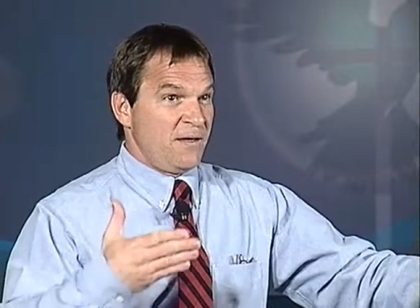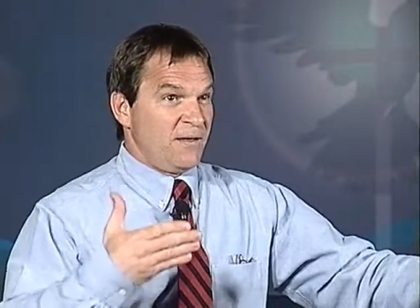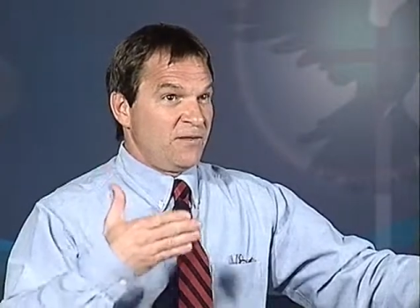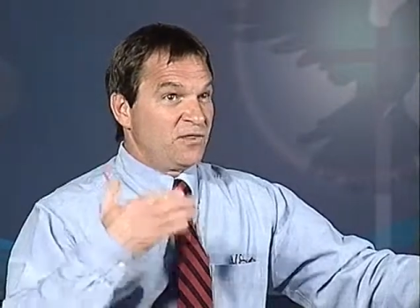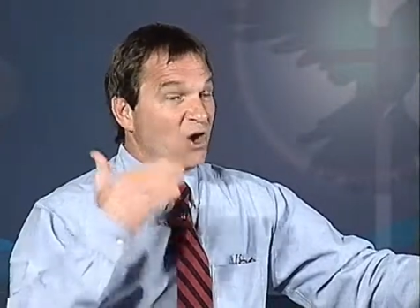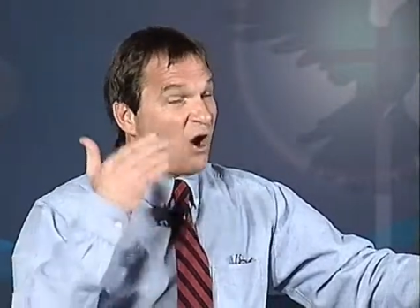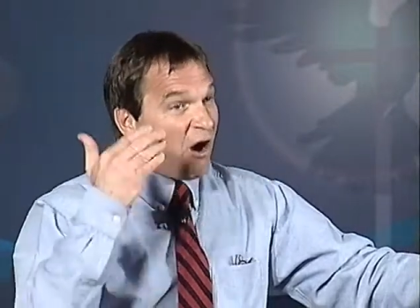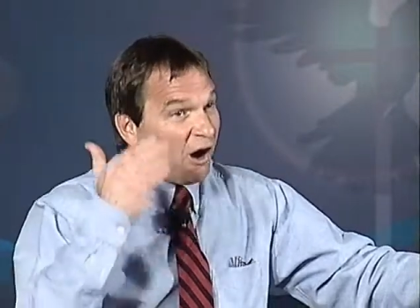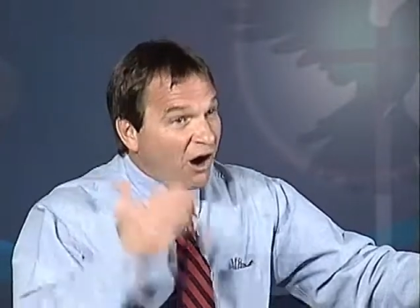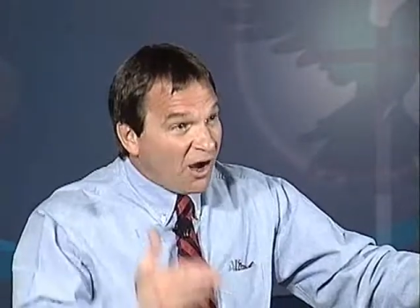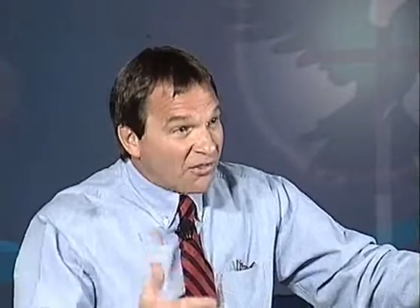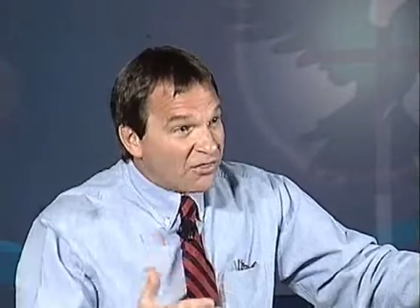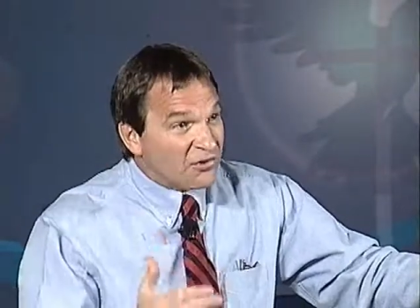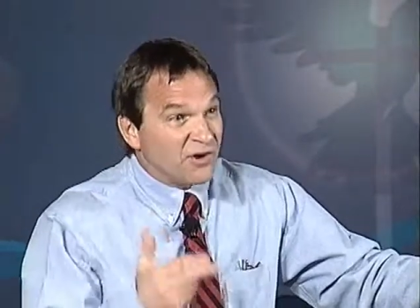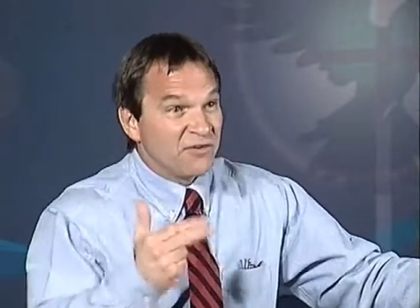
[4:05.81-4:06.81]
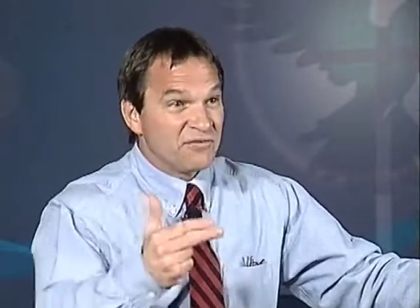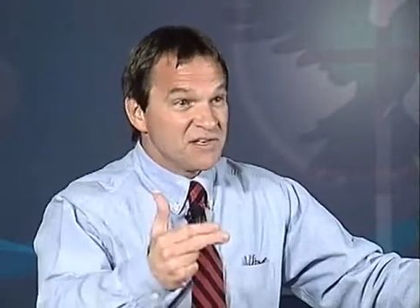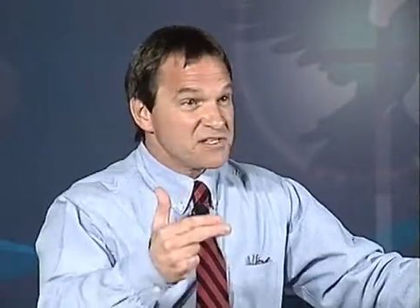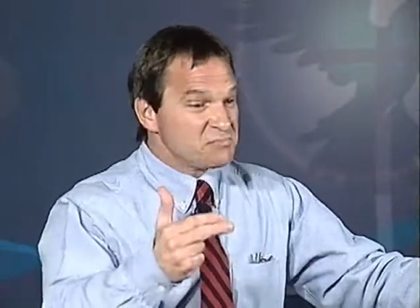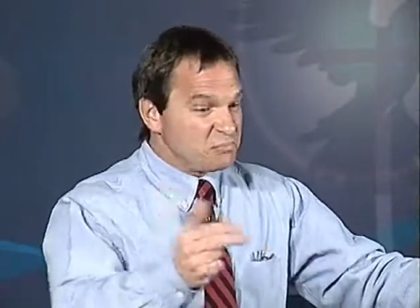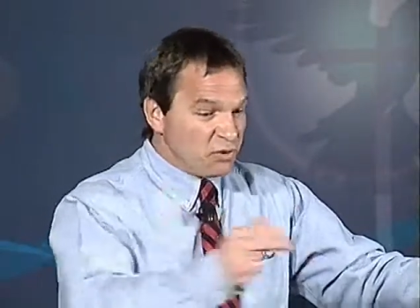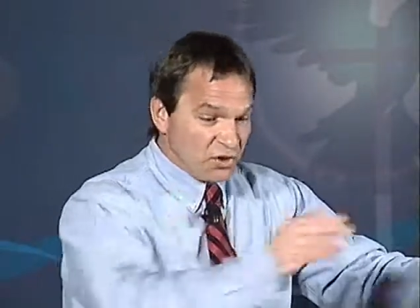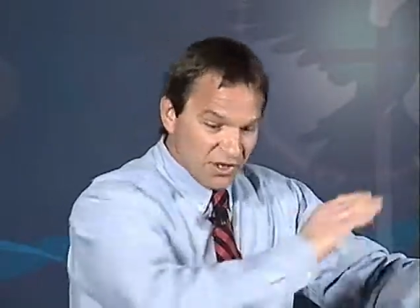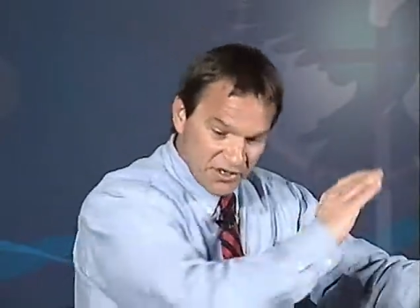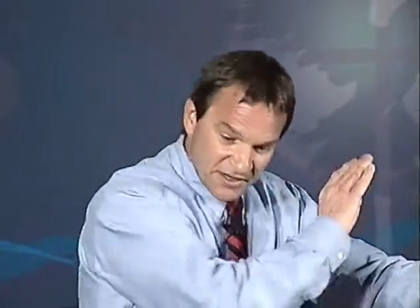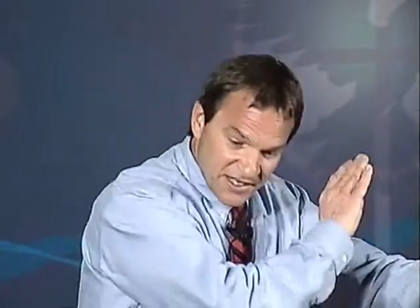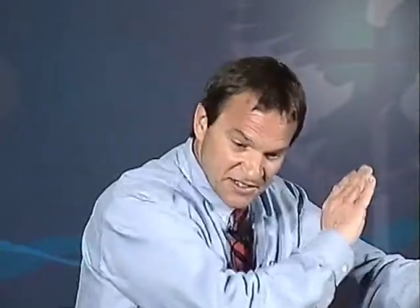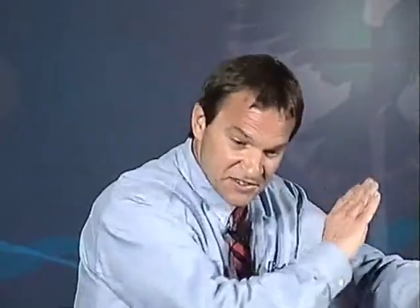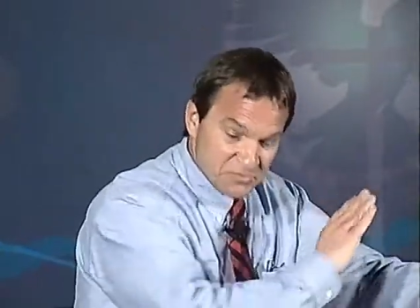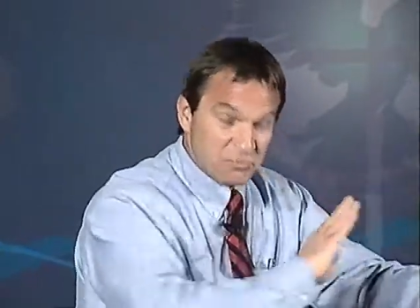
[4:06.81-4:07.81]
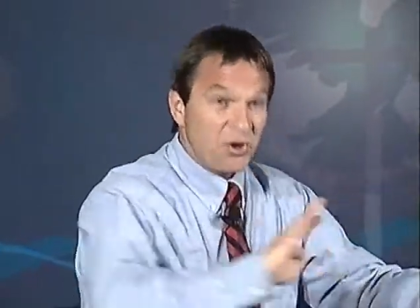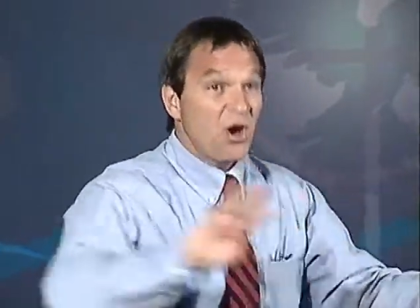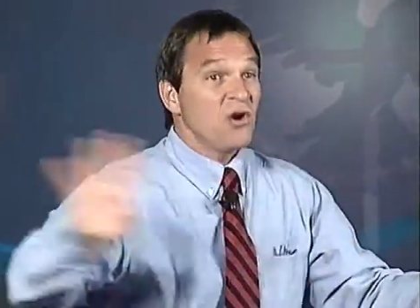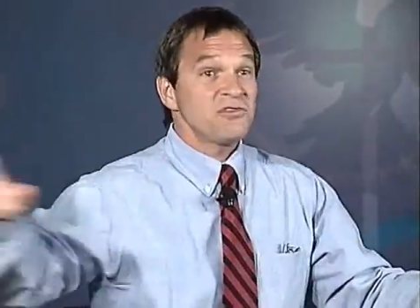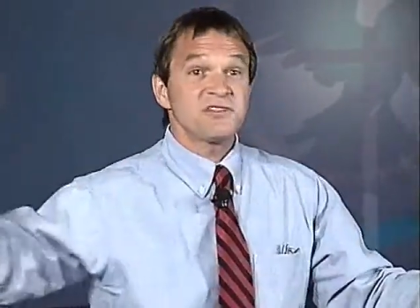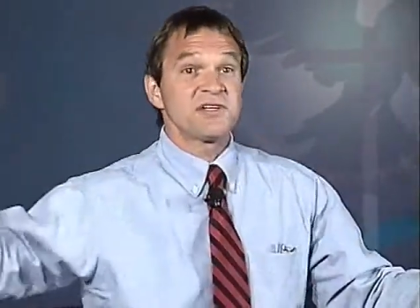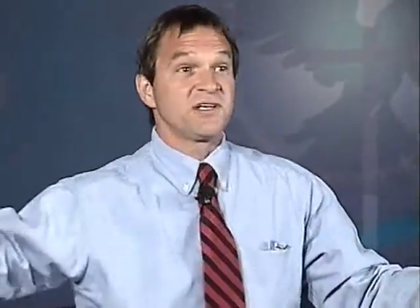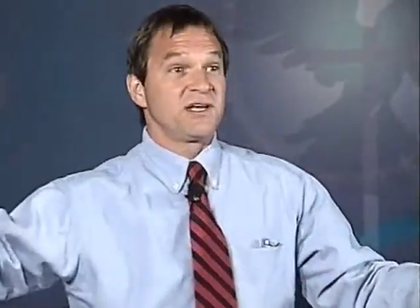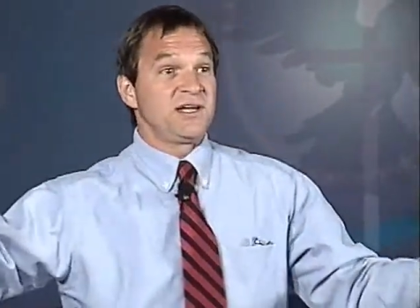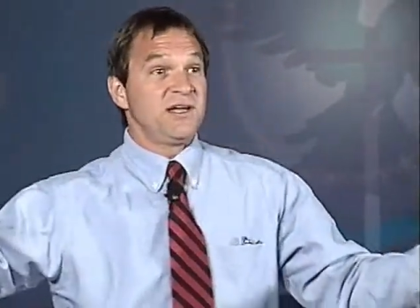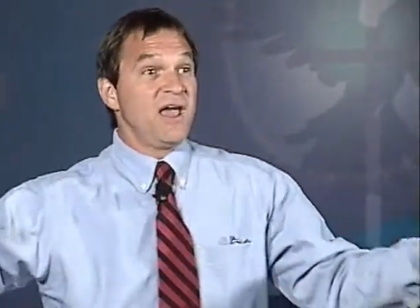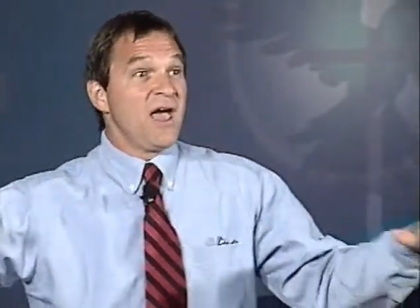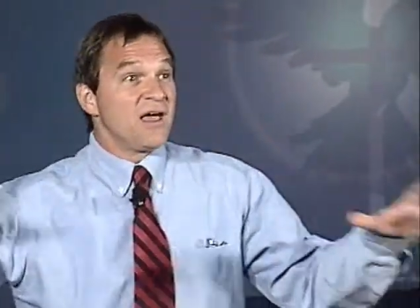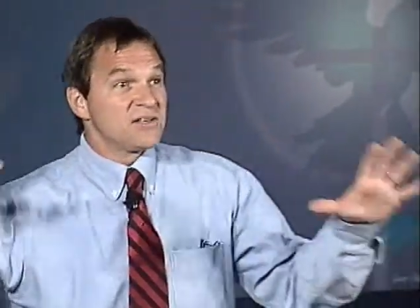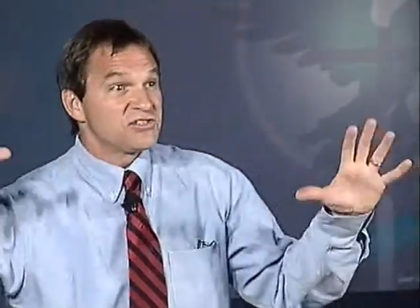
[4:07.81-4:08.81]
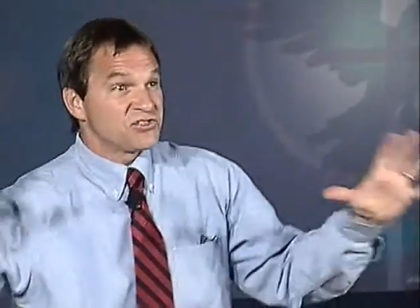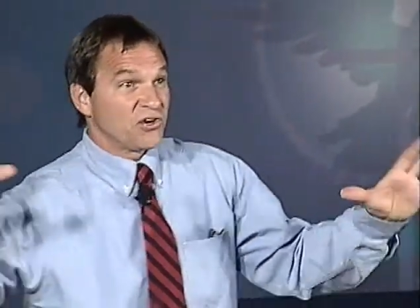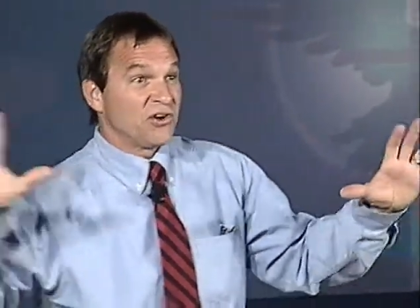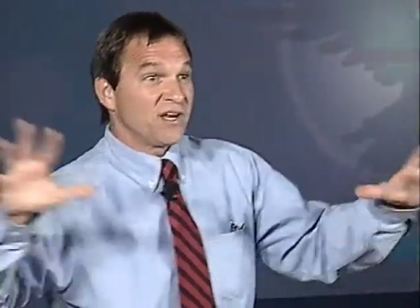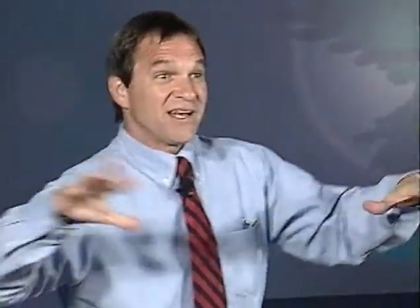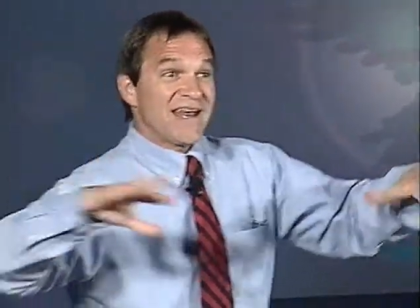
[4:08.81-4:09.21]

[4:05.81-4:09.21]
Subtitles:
the author of this book that supposedly started